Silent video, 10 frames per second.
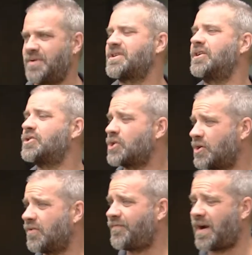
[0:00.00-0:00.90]
it's going to
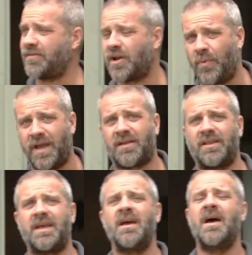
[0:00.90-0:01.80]
turn fairly
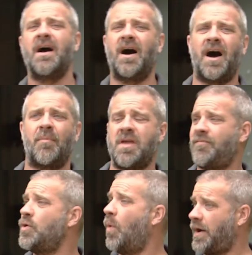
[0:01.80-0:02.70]
quickly. If
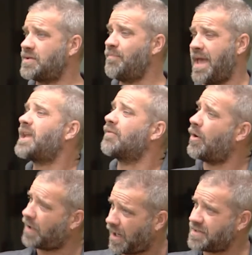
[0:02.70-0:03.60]
you want to make your
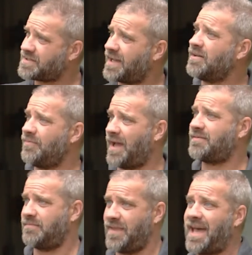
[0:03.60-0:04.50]
own hard cider,
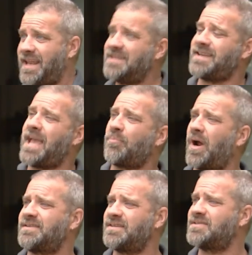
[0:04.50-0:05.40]
that is a
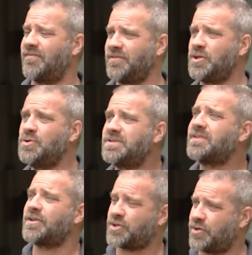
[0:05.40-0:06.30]
process of
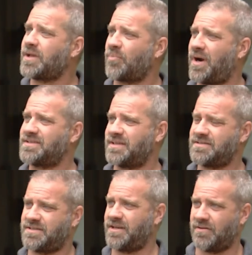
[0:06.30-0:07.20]
using the turning process
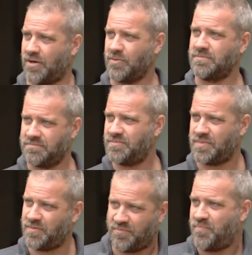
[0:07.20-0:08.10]
to your own
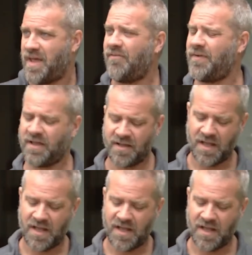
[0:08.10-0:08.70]
benefit.